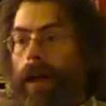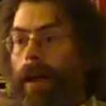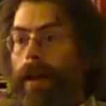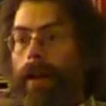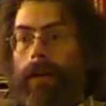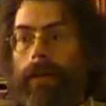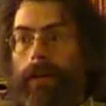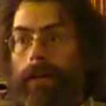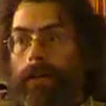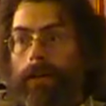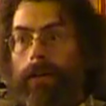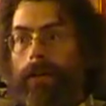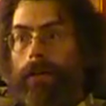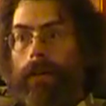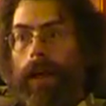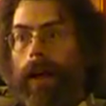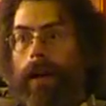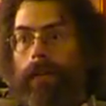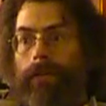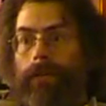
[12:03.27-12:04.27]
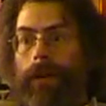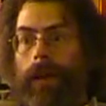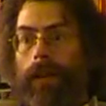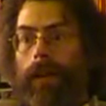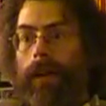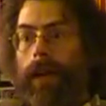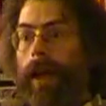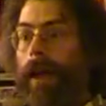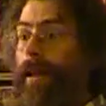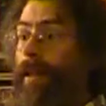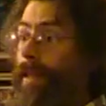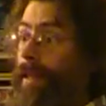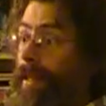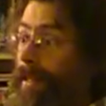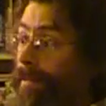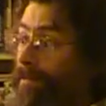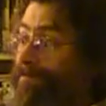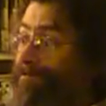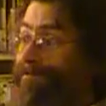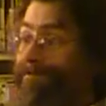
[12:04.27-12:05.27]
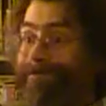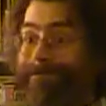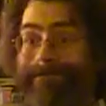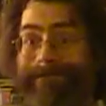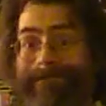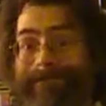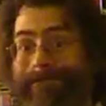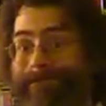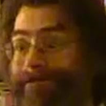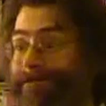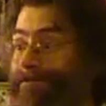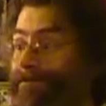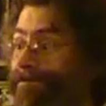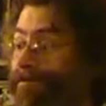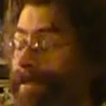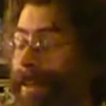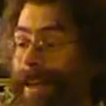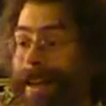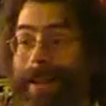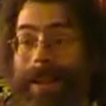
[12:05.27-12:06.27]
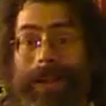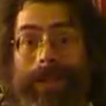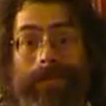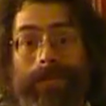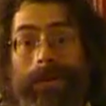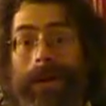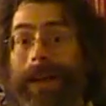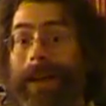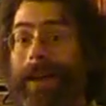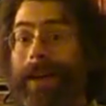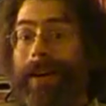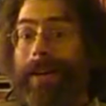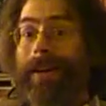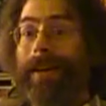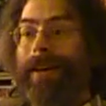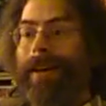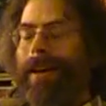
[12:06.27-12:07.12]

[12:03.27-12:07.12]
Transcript: and there are a lot of telegates, that's sweet.